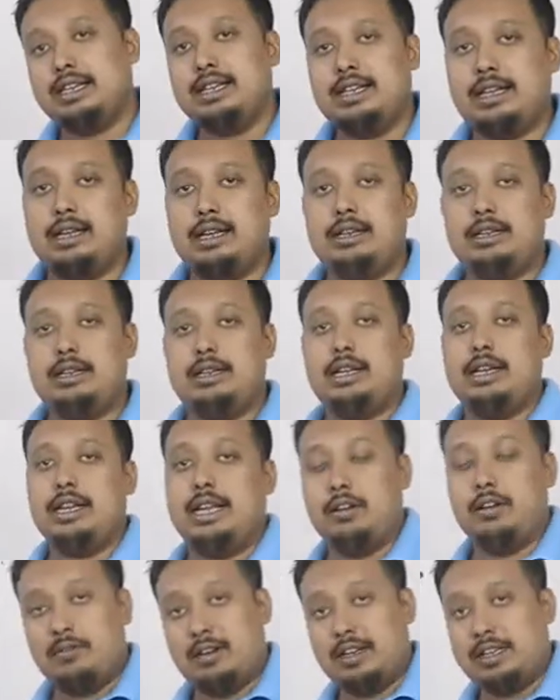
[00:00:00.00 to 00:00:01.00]
is done,
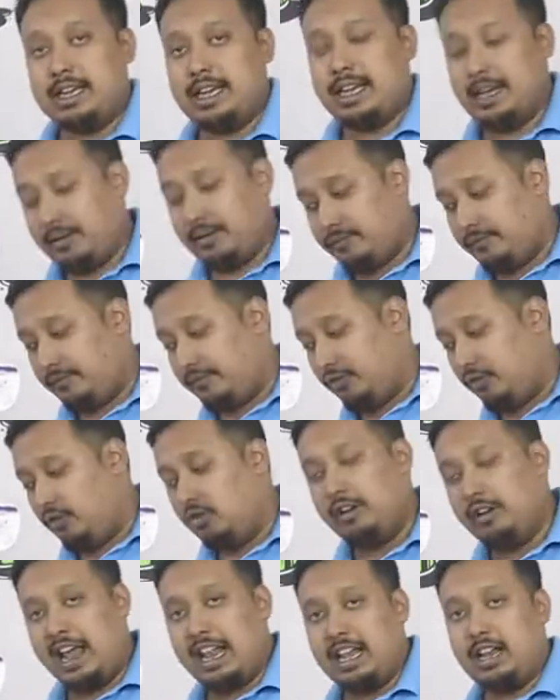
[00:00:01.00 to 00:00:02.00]
you want a
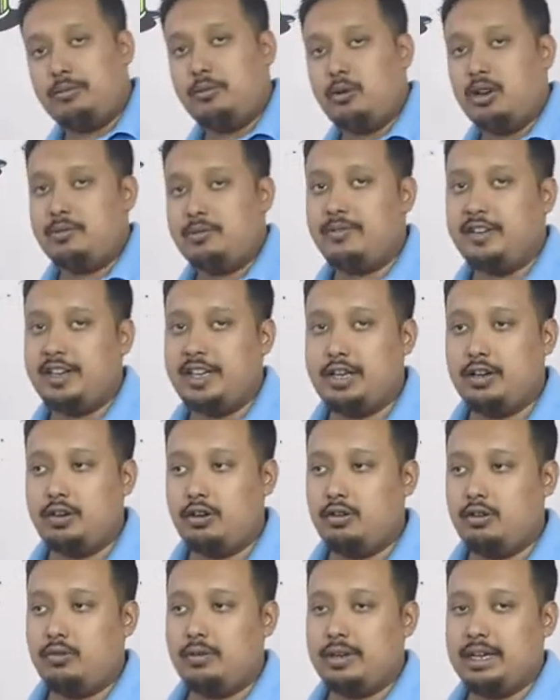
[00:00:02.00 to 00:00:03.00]
full elaborate
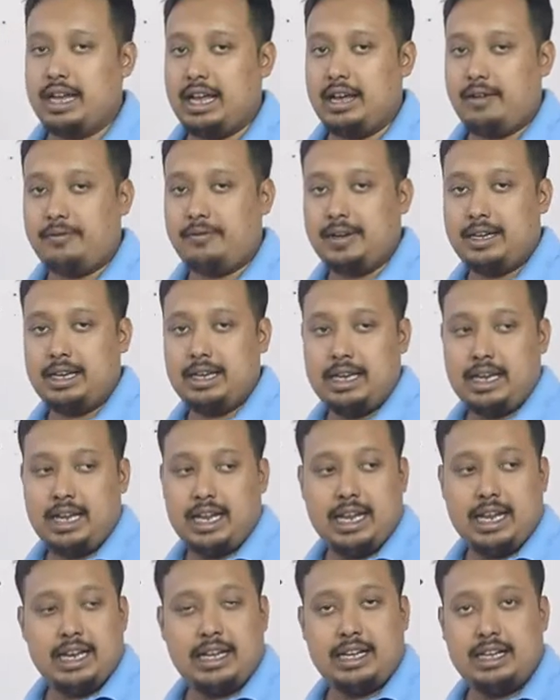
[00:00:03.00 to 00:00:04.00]
video, we have in
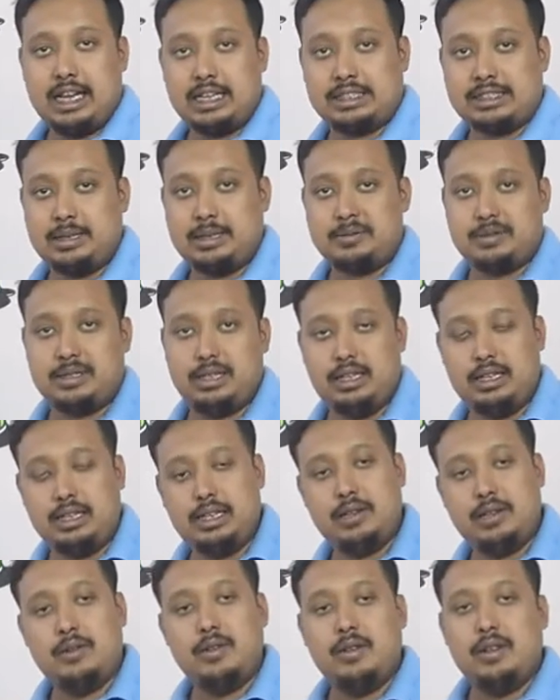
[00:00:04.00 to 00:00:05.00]

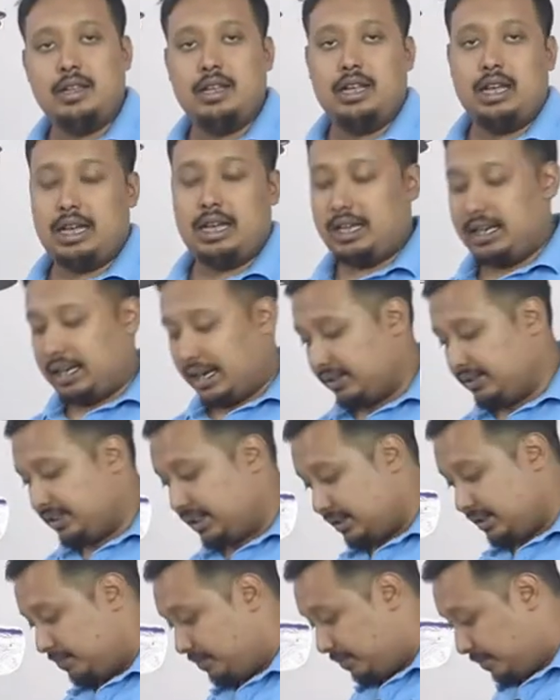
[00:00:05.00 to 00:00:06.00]
description, and I just go